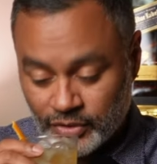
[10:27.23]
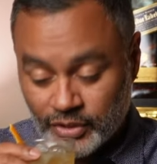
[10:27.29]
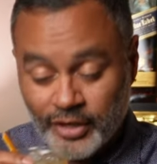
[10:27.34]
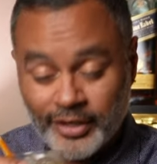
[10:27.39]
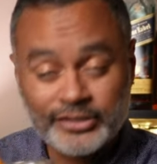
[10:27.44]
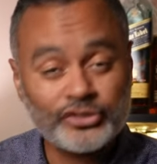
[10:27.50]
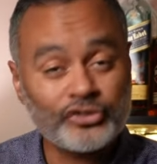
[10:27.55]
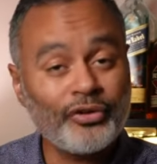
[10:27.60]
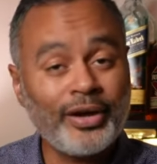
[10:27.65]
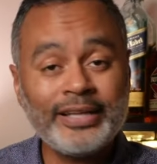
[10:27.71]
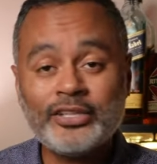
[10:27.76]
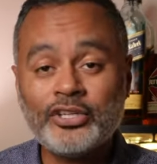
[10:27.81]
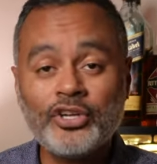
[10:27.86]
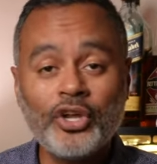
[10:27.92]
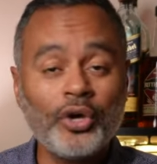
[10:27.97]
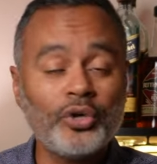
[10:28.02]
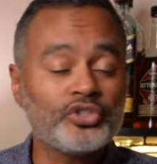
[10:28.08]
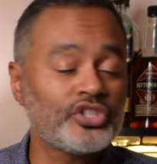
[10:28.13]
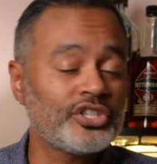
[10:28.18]
All right, so right in the
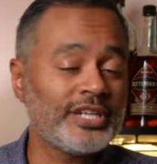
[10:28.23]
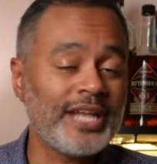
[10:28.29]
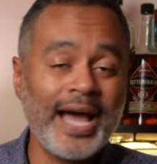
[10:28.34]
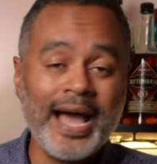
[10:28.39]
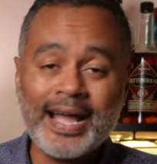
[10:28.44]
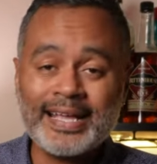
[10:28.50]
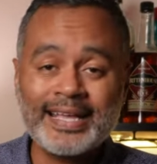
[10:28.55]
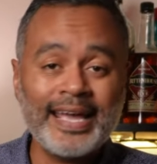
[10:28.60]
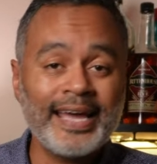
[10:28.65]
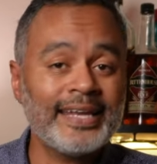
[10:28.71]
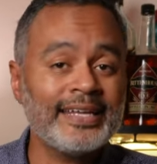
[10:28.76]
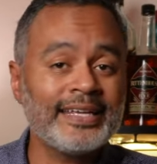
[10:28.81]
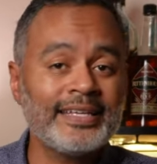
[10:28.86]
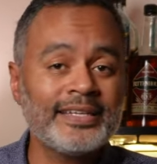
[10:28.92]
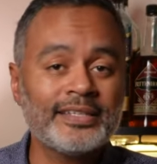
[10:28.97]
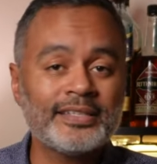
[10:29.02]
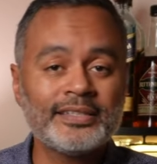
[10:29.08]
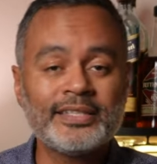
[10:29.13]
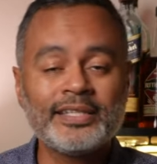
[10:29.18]
nose, you're not
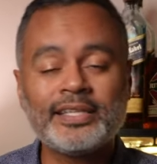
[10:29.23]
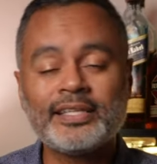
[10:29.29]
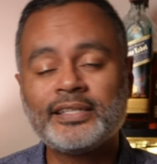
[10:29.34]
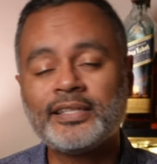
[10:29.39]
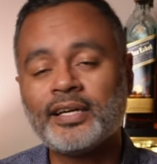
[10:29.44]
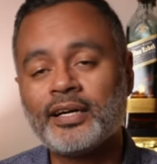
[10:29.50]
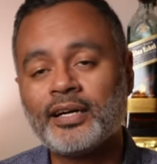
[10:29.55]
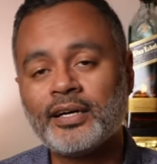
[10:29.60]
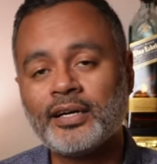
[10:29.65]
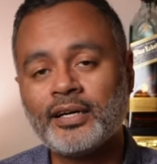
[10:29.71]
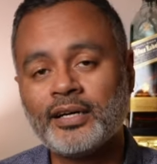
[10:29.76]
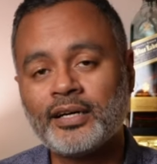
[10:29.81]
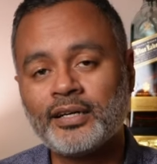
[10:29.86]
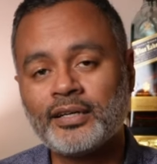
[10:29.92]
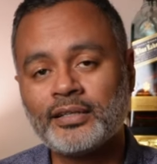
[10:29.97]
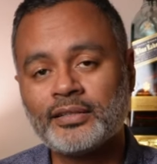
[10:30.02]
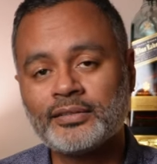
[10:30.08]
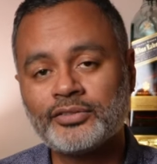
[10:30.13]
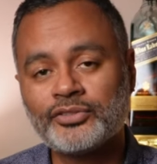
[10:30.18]
getting the
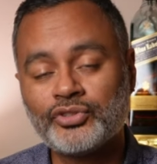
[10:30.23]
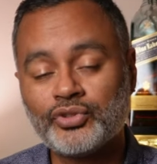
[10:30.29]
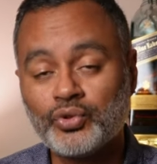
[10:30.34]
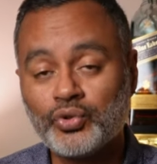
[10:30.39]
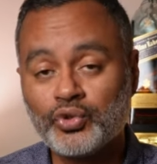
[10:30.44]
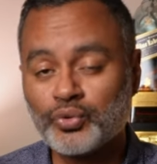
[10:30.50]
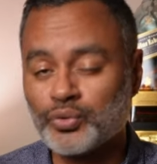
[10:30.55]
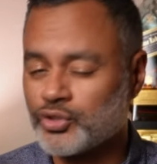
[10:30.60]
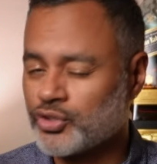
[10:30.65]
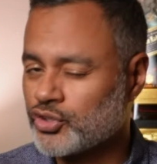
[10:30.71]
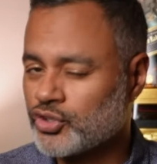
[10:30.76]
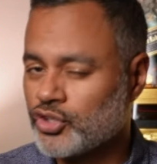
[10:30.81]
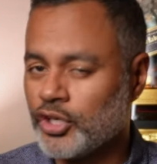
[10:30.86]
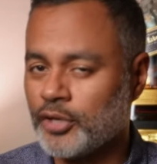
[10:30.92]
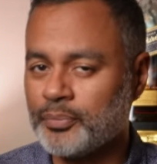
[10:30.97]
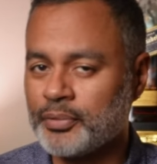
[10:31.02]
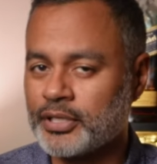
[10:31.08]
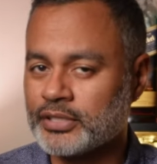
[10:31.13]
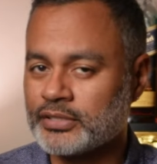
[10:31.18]
uh, the Suze, which is
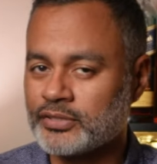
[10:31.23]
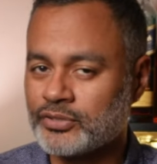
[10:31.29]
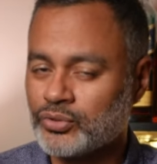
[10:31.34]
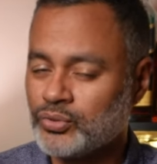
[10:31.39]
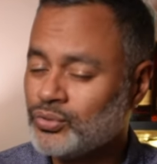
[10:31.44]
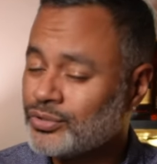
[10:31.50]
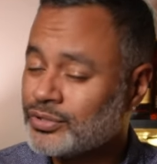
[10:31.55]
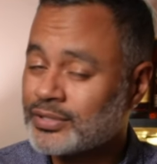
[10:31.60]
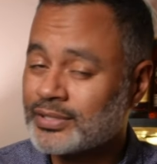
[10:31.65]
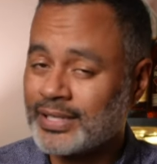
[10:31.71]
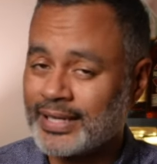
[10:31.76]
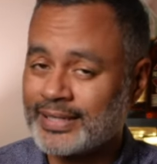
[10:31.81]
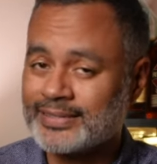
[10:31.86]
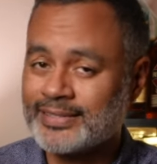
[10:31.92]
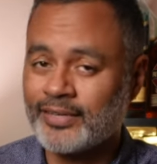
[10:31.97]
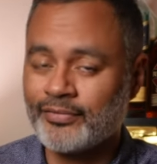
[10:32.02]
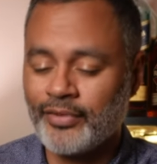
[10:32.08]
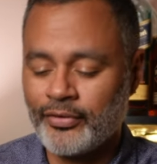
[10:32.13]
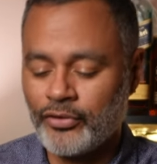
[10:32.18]
good because Suze, like I
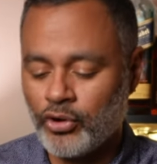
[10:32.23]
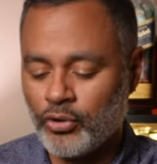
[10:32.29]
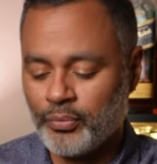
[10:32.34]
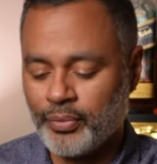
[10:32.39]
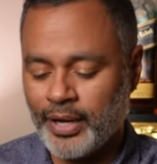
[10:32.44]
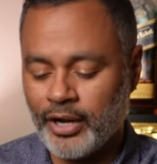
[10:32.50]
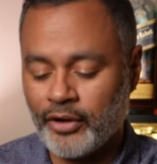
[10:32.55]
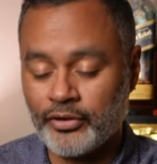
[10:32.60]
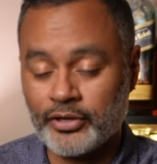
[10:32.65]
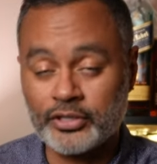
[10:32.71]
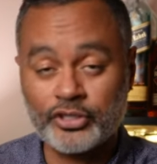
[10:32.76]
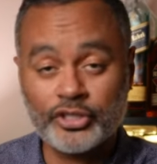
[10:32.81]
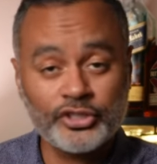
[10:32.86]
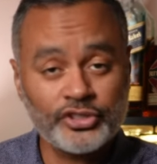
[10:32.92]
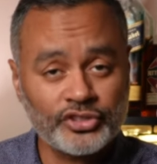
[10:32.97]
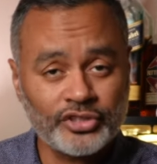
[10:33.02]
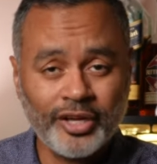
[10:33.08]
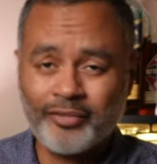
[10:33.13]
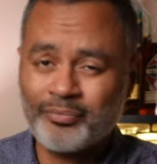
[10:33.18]
said, very overpowering.
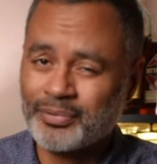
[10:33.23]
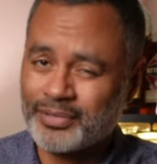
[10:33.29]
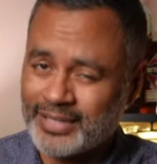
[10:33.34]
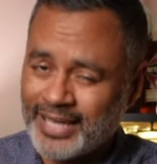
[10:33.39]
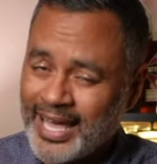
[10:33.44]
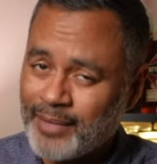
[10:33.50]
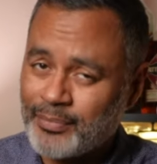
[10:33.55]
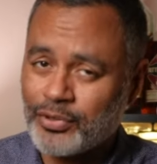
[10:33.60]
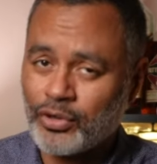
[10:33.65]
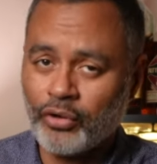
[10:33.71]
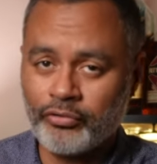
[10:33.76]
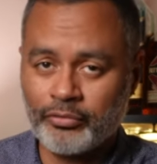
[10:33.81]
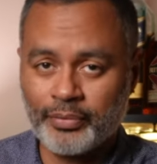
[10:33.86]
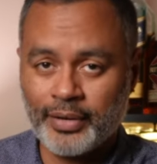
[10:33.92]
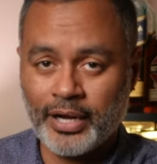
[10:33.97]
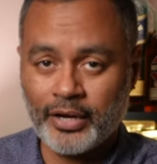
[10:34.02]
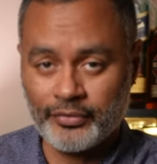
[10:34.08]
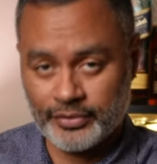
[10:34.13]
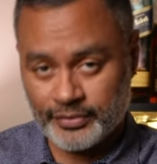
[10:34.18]
Good stuff, but can be
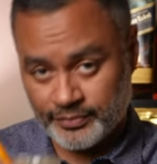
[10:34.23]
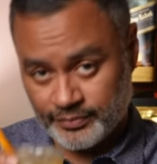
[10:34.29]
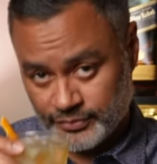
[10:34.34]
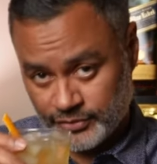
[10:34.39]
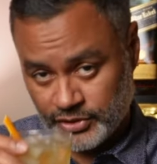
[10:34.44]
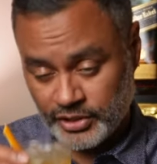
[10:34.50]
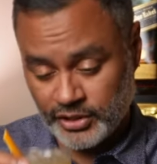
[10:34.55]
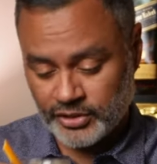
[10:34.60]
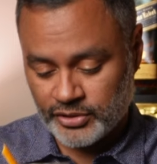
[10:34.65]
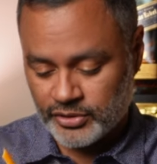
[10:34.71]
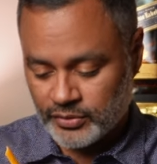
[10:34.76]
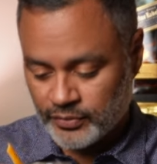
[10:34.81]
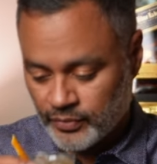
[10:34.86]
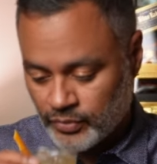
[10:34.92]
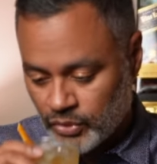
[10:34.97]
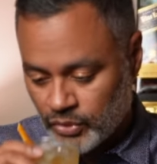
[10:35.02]
overpowering. Cheers.